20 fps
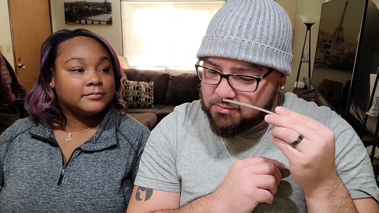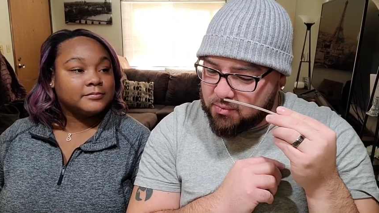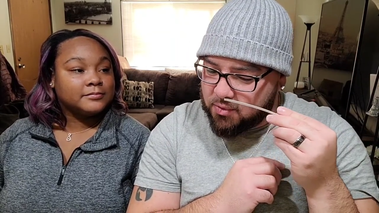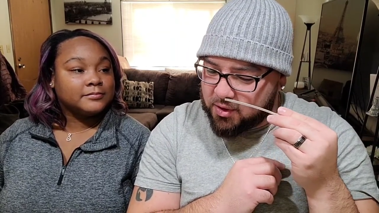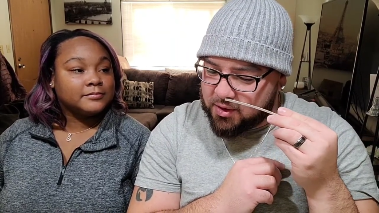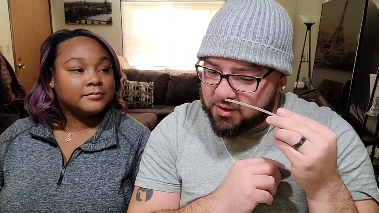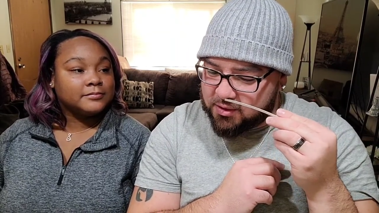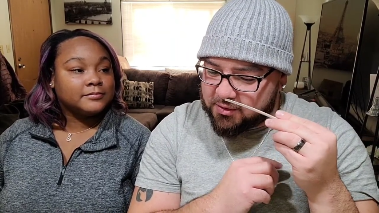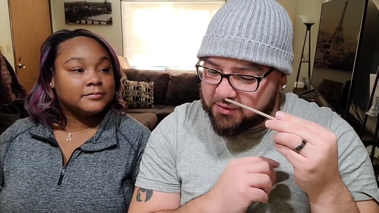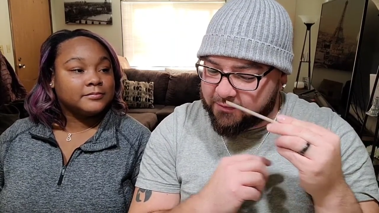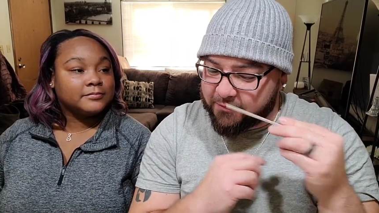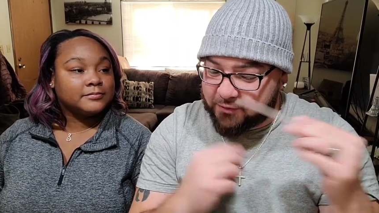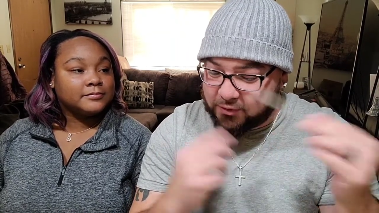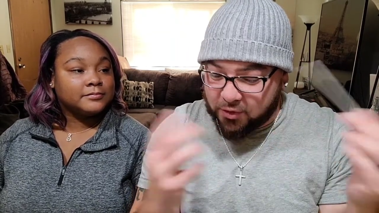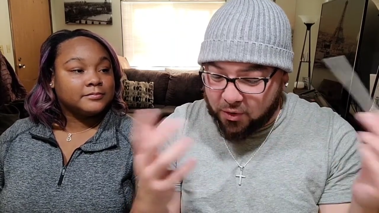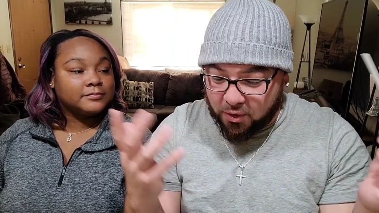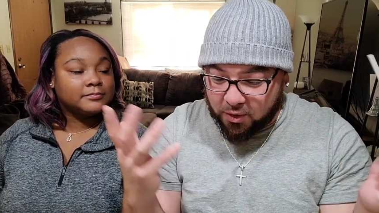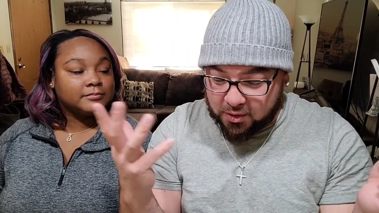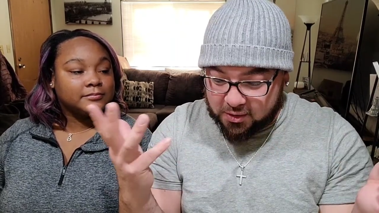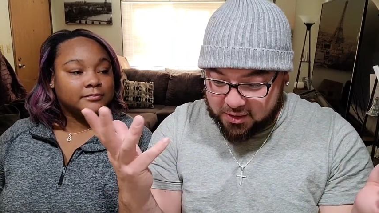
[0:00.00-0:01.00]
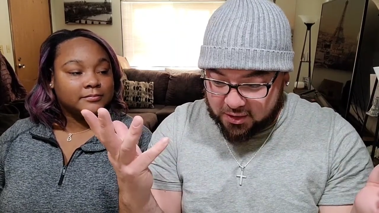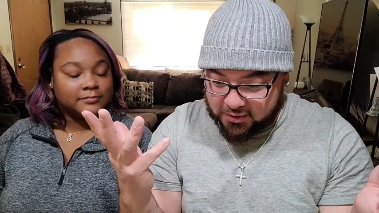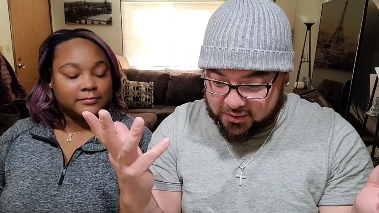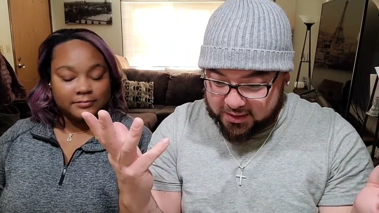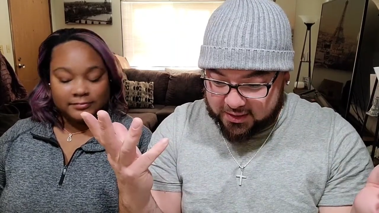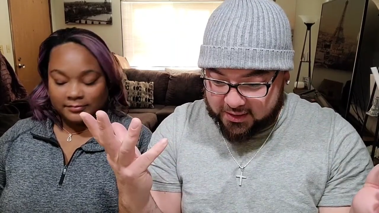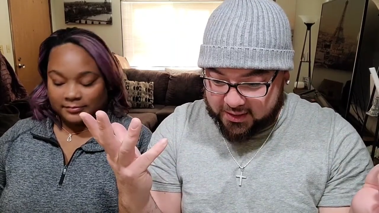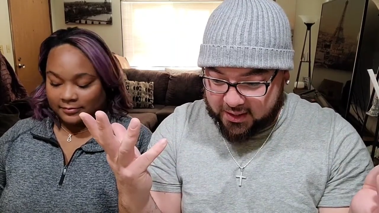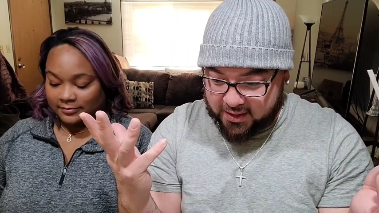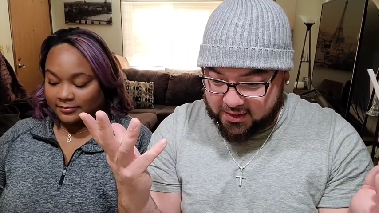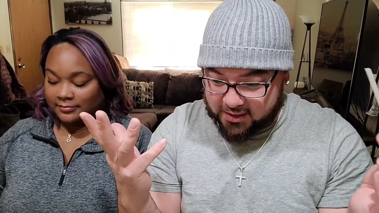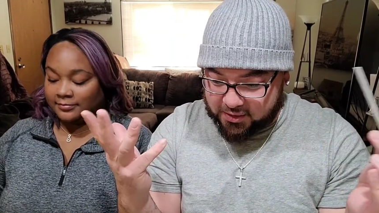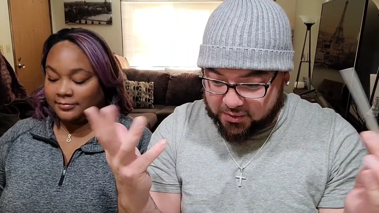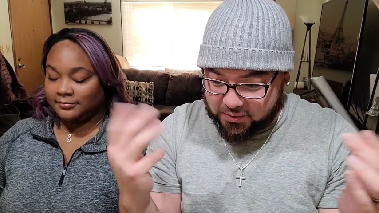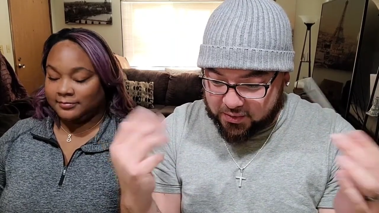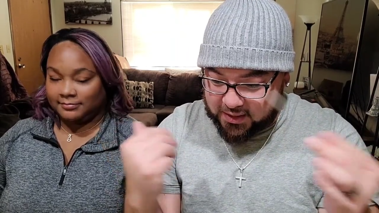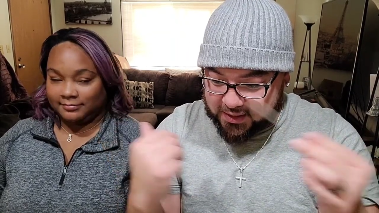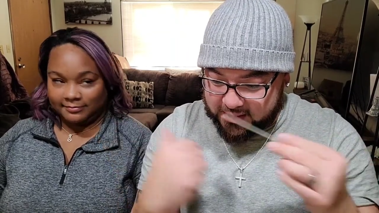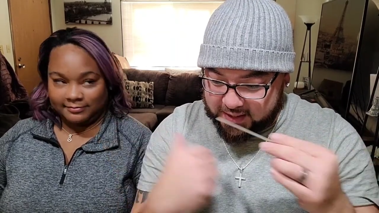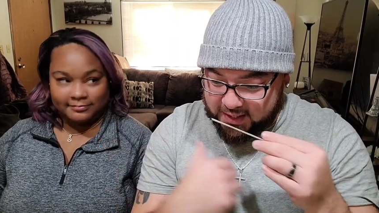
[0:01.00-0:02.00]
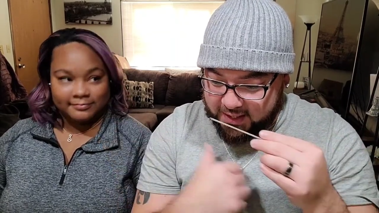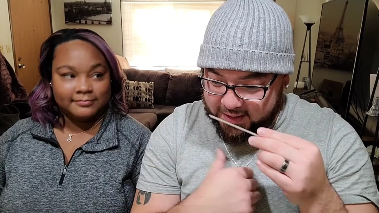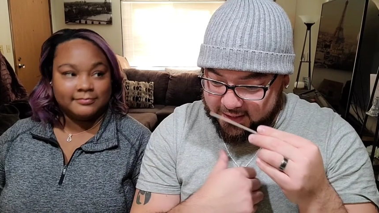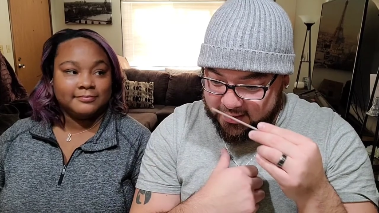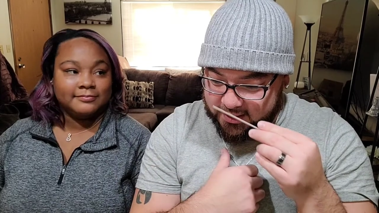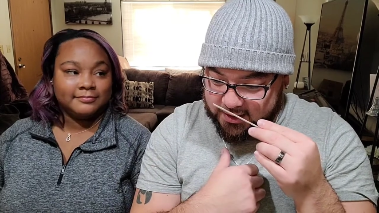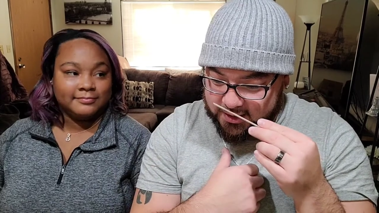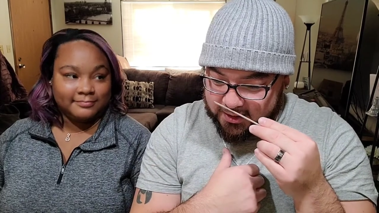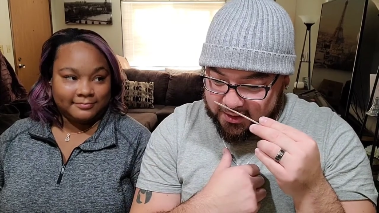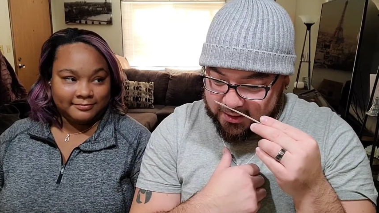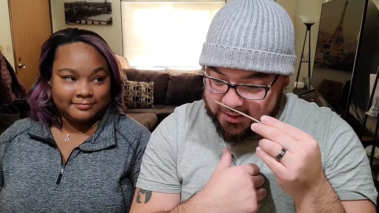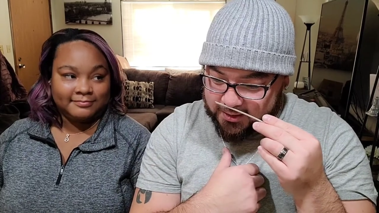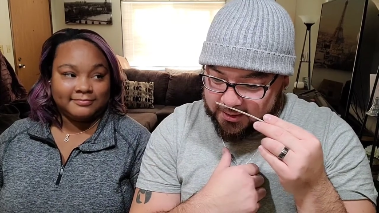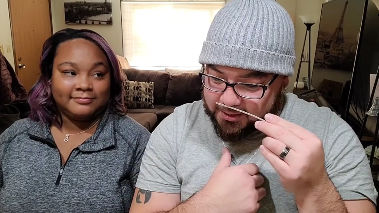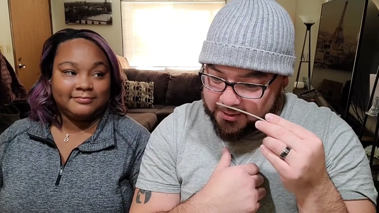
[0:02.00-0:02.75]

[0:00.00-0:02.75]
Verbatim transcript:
Speaker 1: or those floral notes in here is really nice.